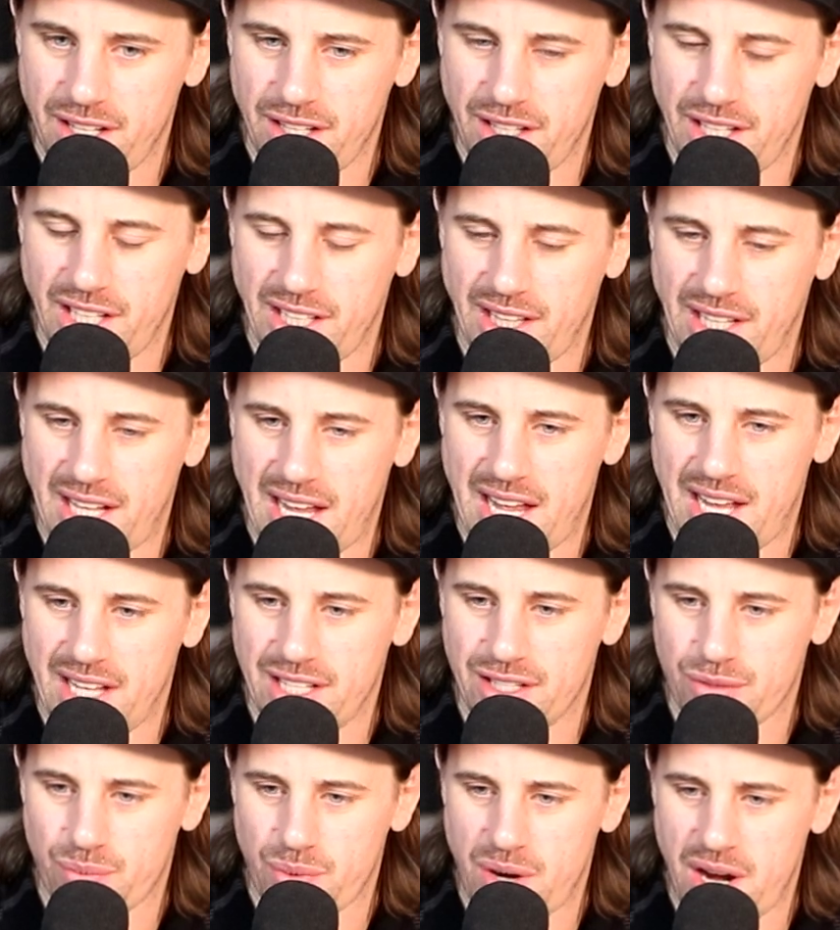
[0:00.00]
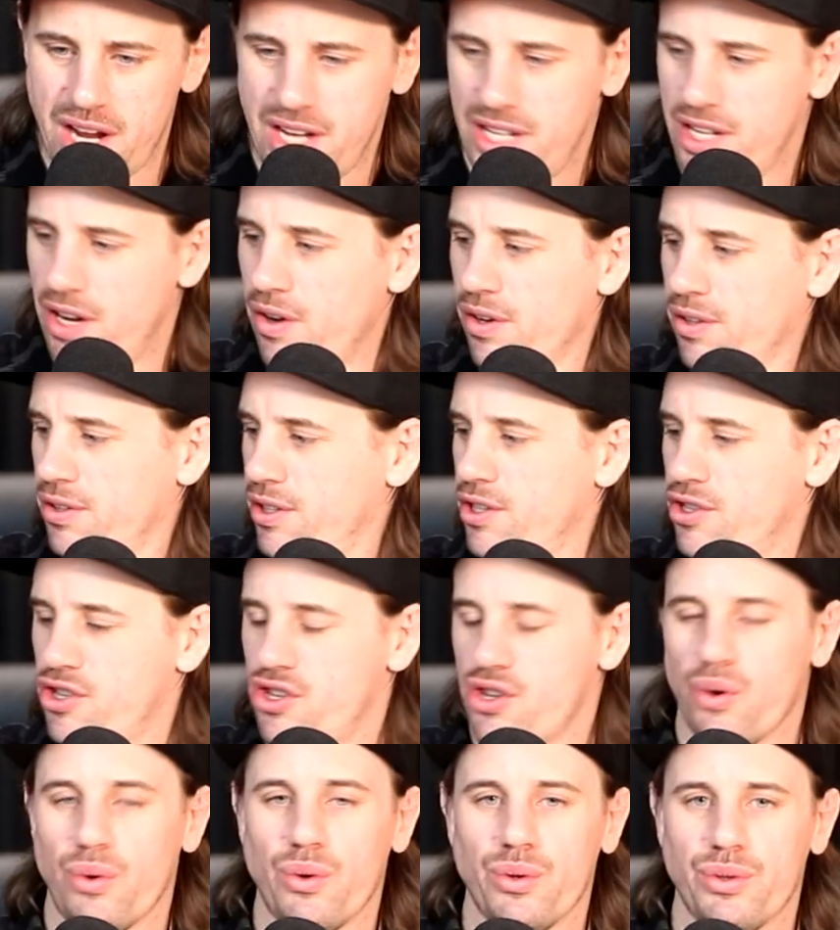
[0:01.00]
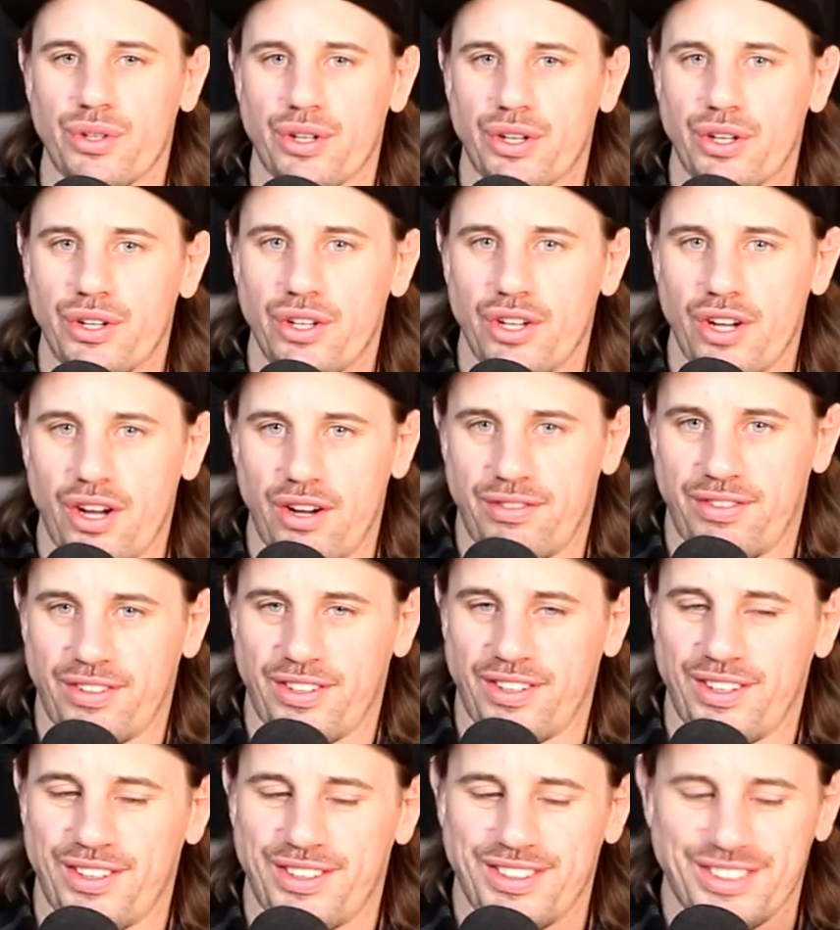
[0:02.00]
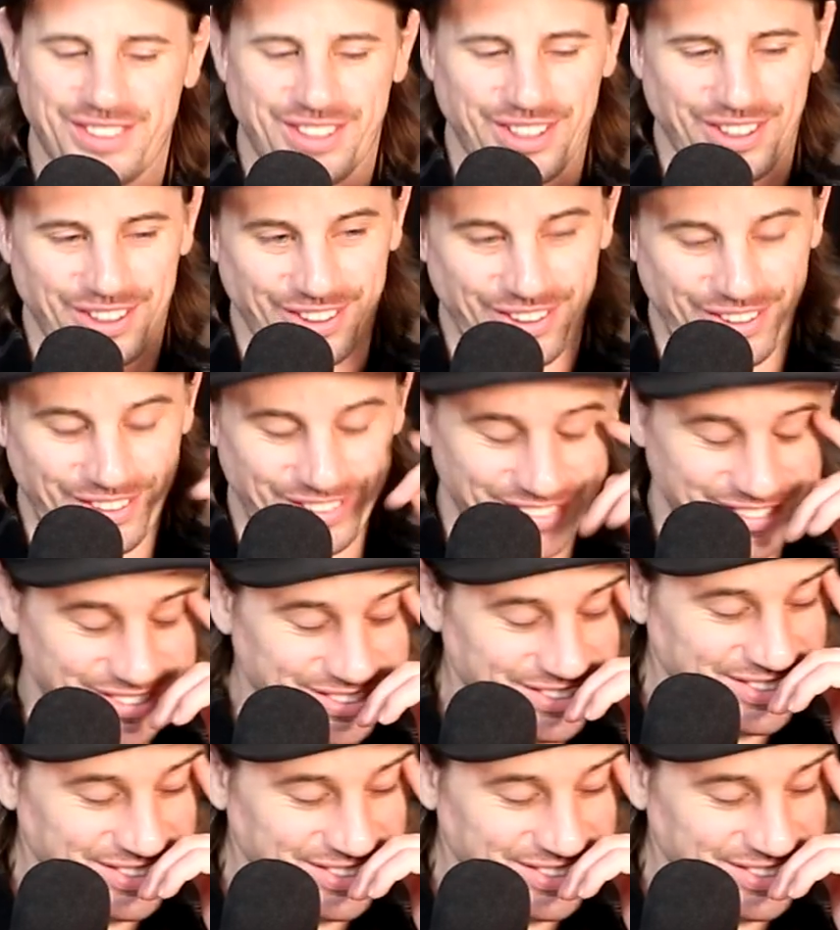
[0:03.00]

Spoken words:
It lands right on the shoulder of a little girl.